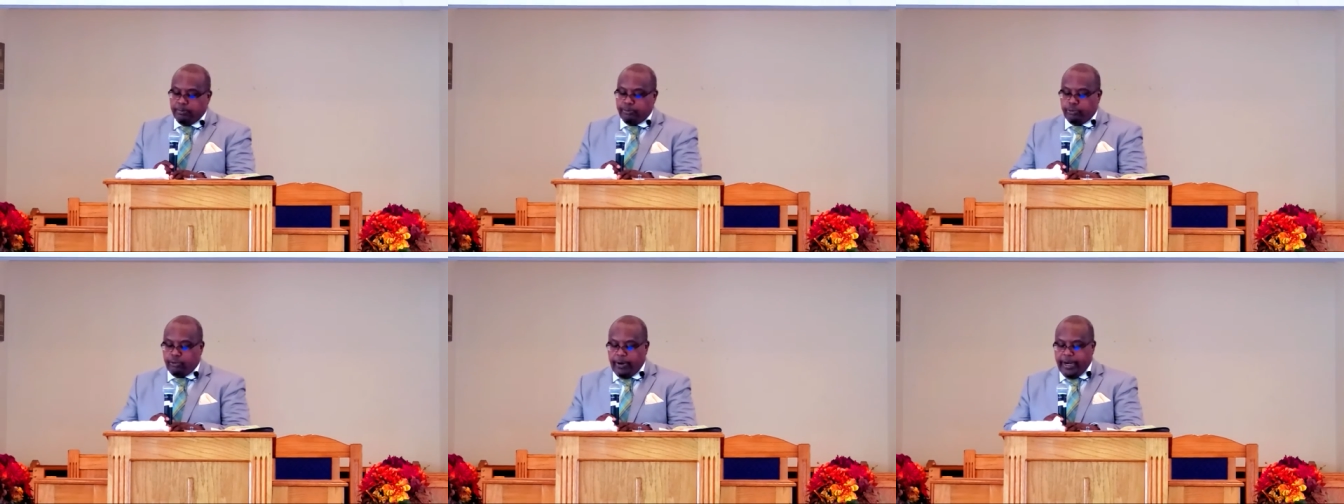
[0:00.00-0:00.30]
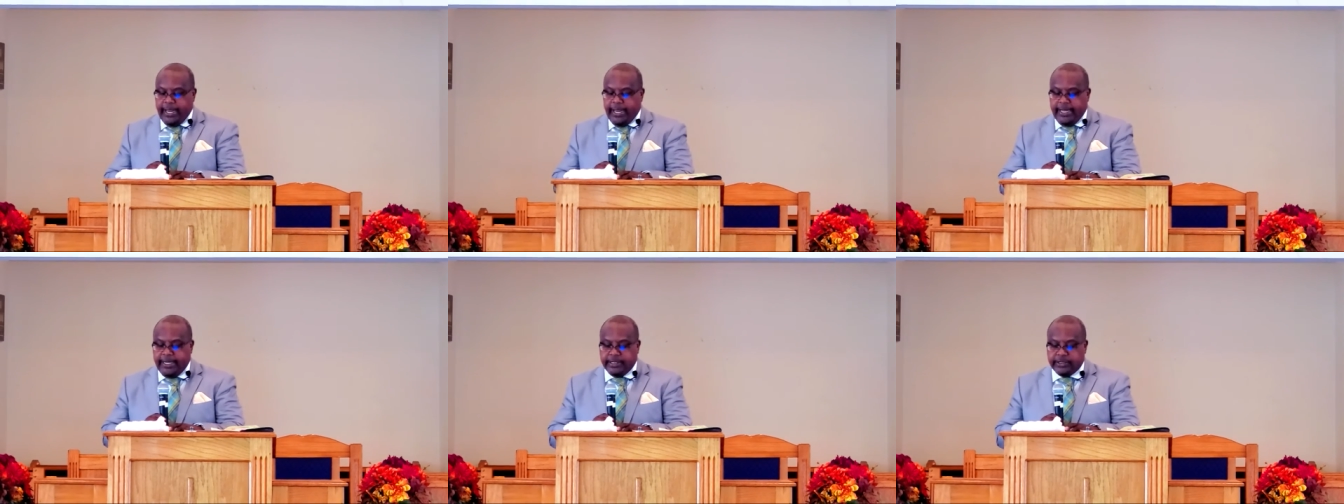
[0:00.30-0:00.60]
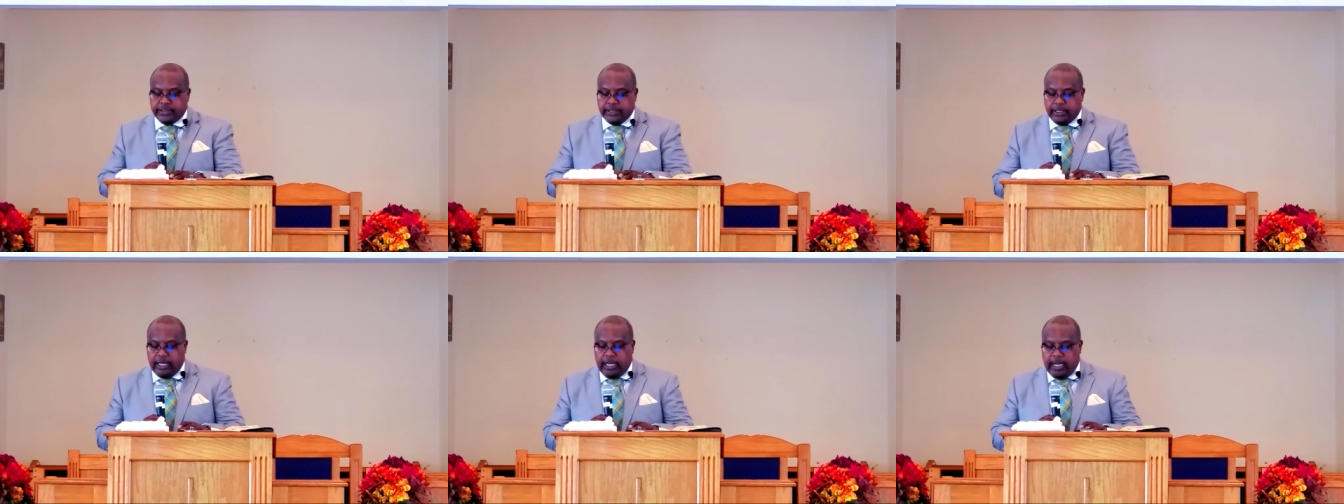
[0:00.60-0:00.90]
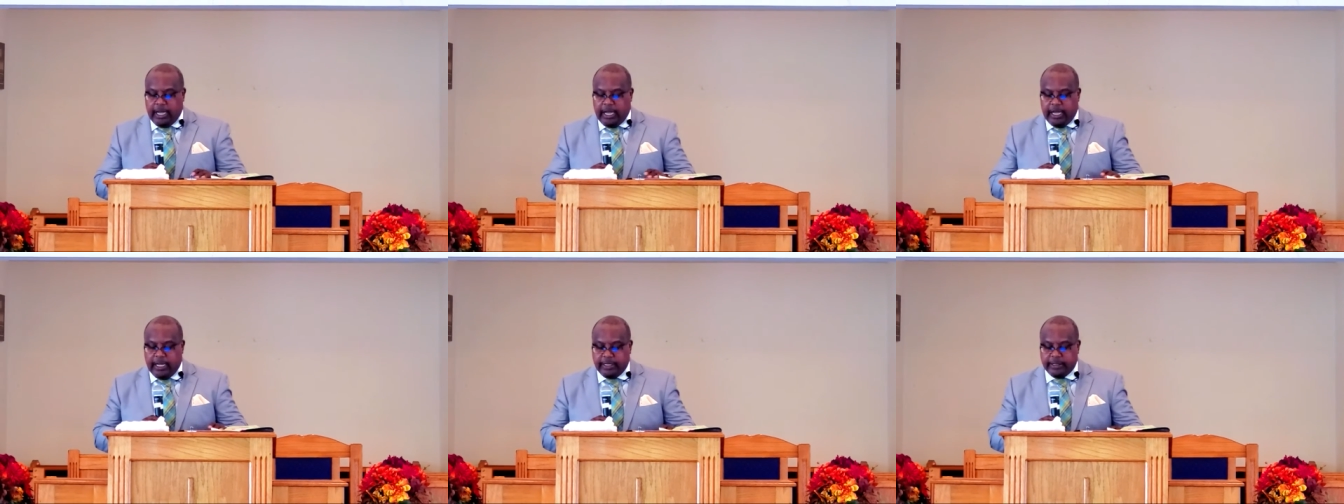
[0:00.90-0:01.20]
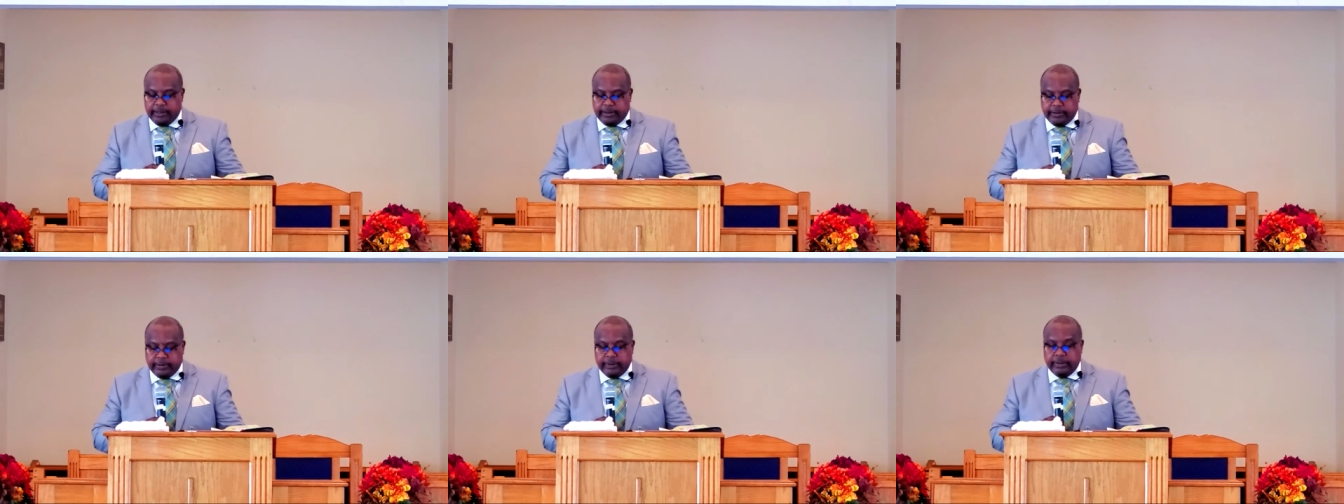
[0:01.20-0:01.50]
prayed to
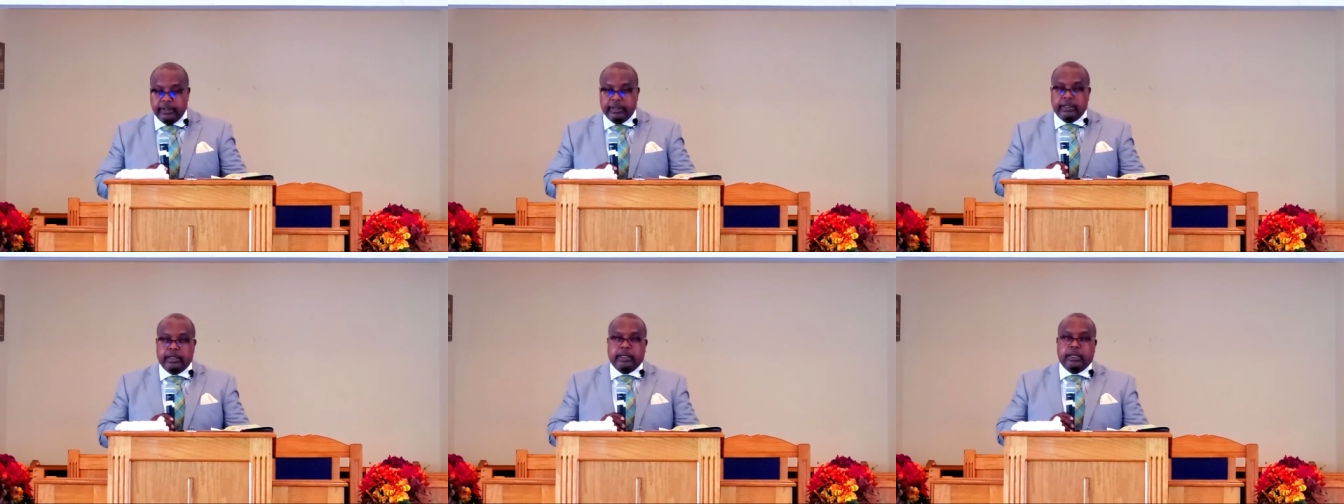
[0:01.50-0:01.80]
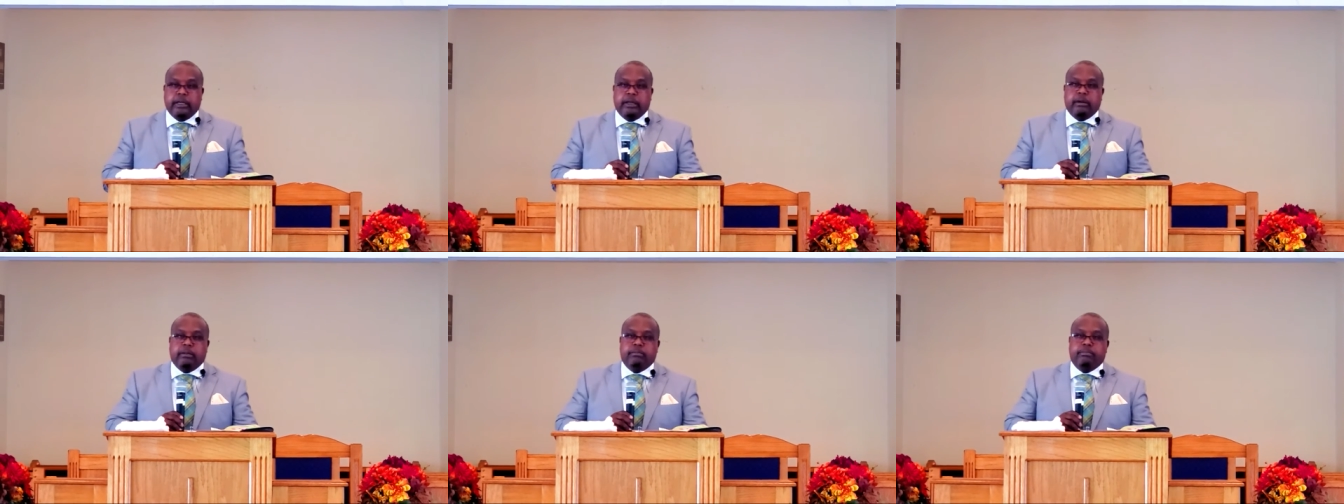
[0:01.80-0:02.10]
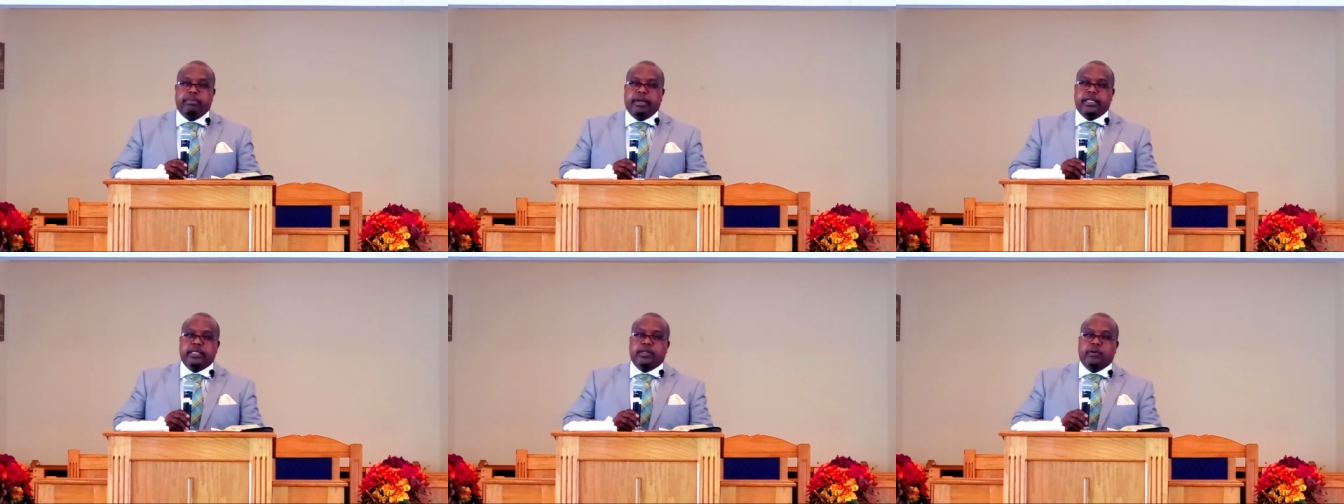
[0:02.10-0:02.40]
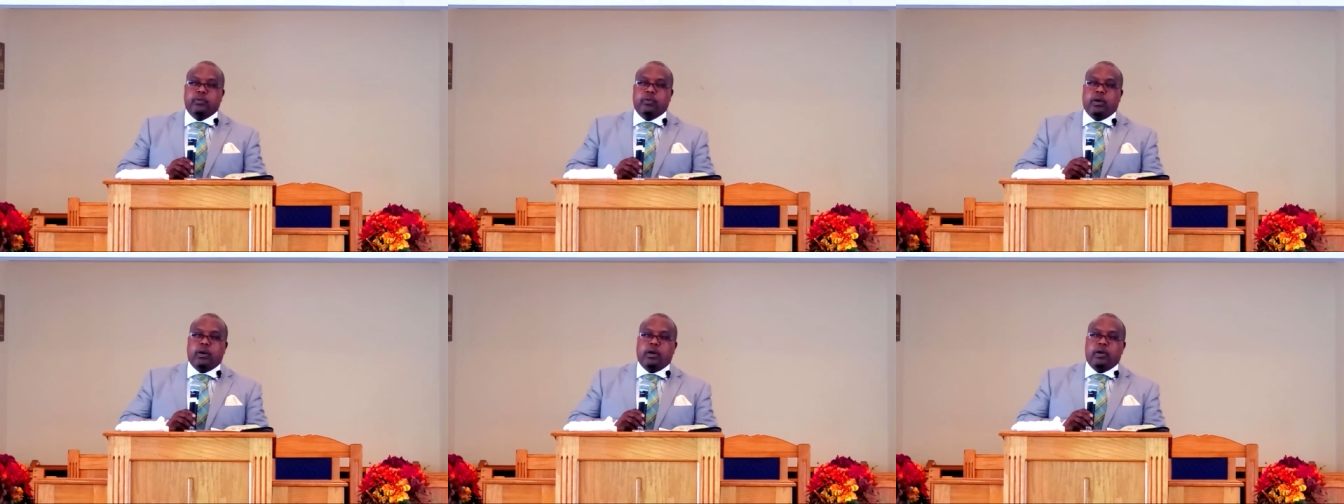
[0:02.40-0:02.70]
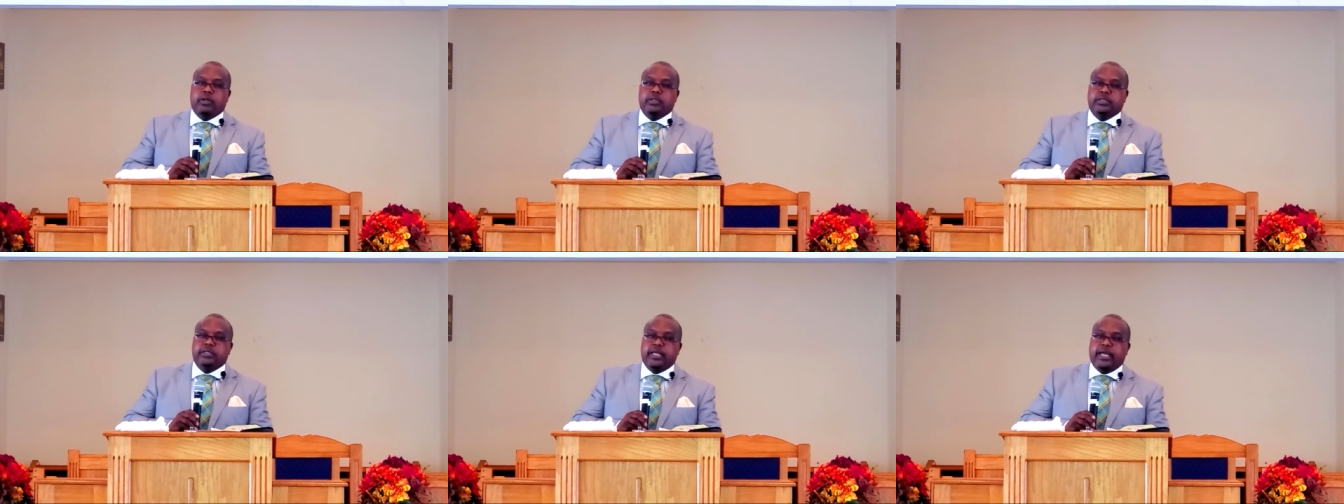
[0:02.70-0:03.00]
God, but the
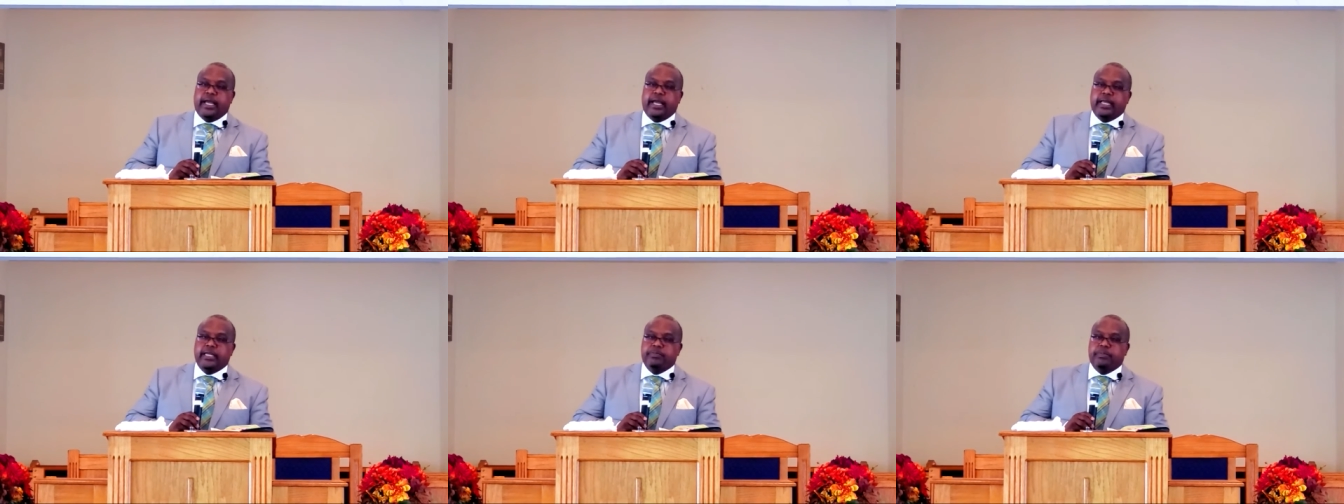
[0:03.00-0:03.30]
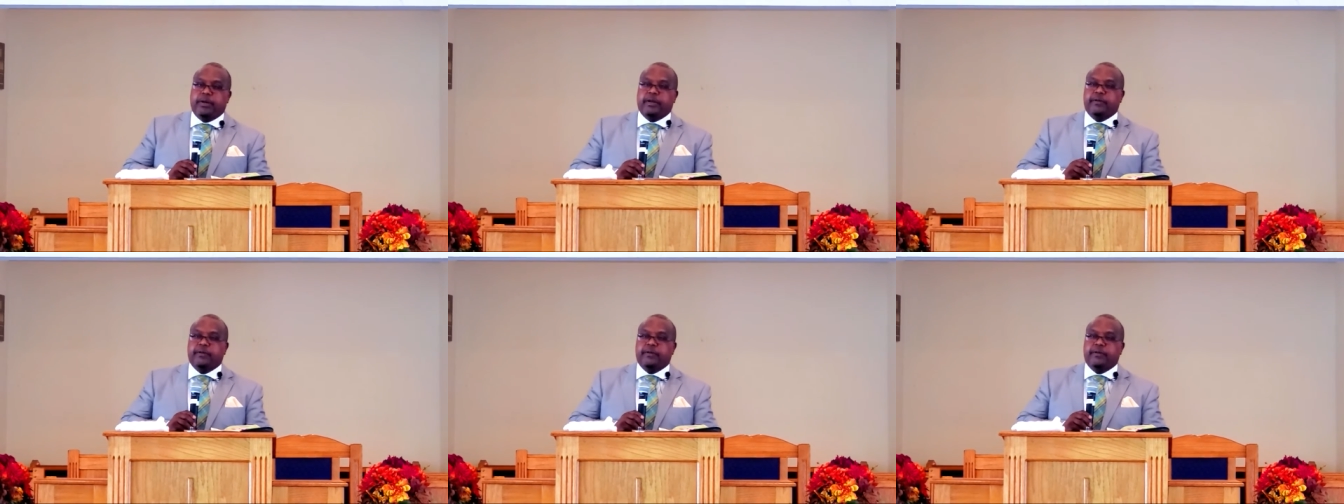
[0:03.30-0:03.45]
word said,